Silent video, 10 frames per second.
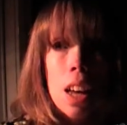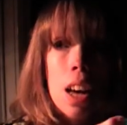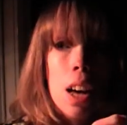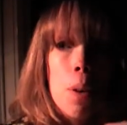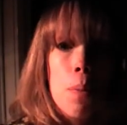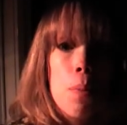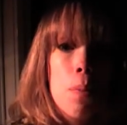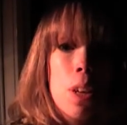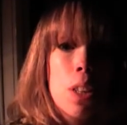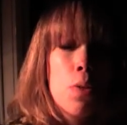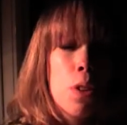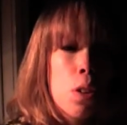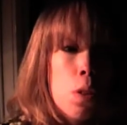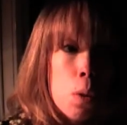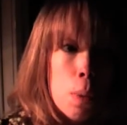Um, it's full of
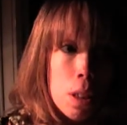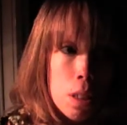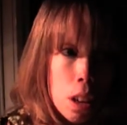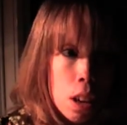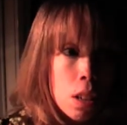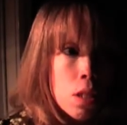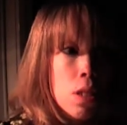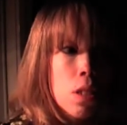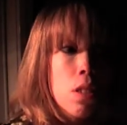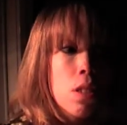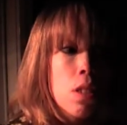all my things.